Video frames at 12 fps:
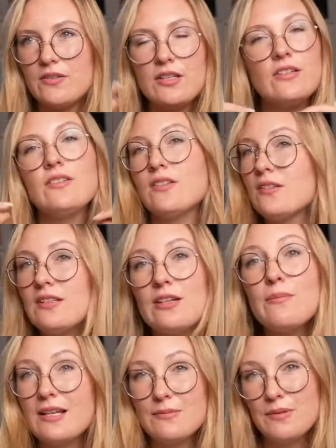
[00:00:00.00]
There's,
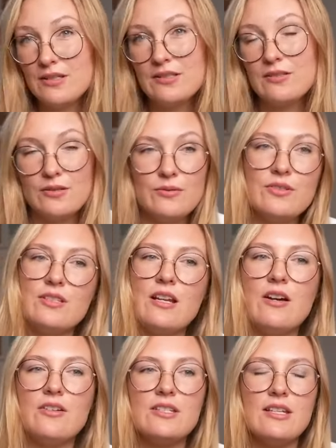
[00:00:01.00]
there must be a solution
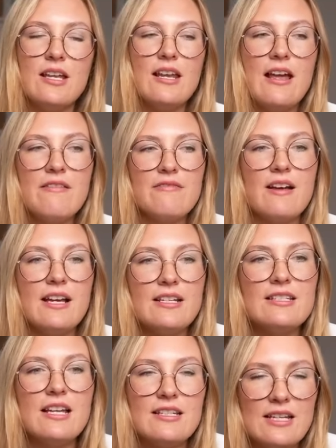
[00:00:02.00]
out there. And I
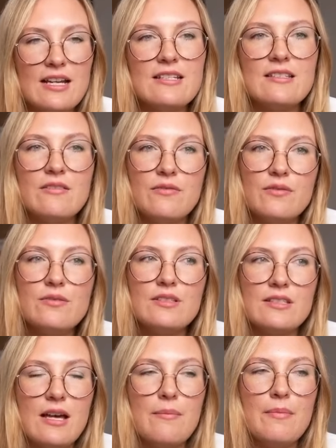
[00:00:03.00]
find that that's the
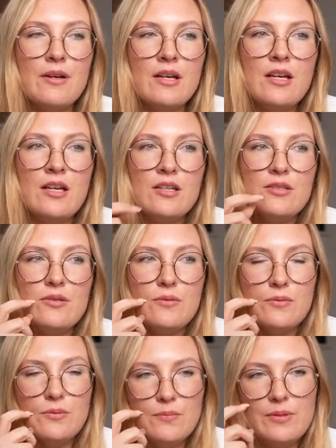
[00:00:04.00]
first step
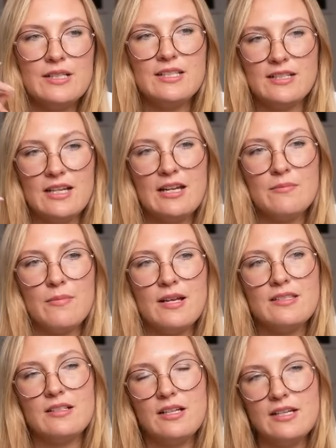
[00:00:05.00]
to building that
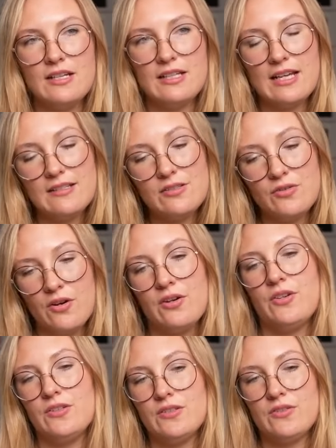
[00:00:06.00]
muscle and it gets
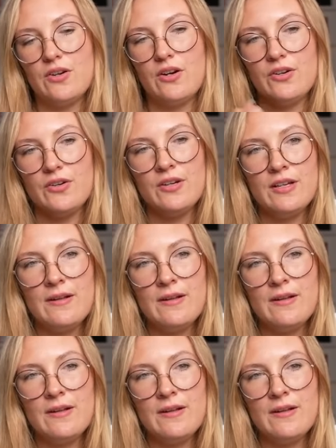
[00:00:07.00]
stronger and stronger.